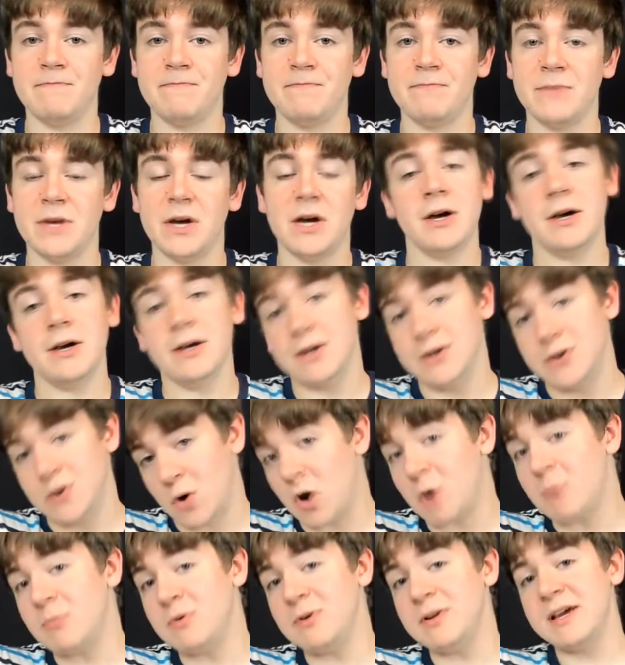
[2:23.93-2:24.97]
Normally,
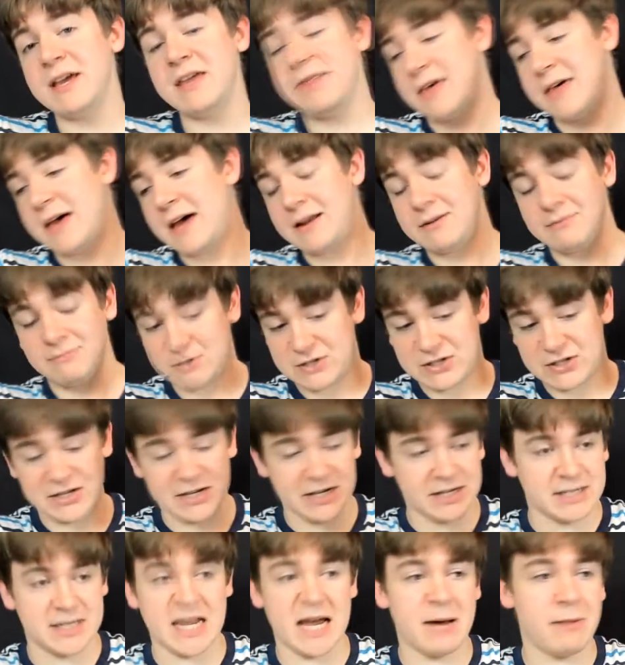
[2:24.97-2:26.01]
that 6 damage
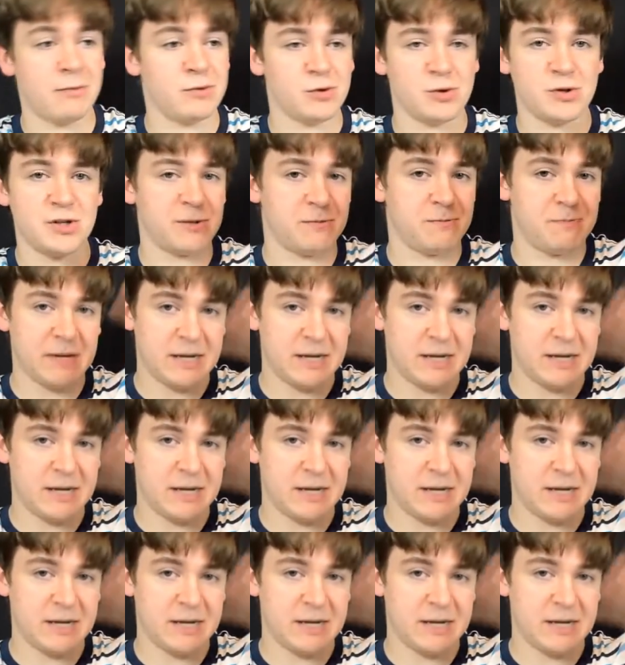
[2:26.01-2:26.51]
would just be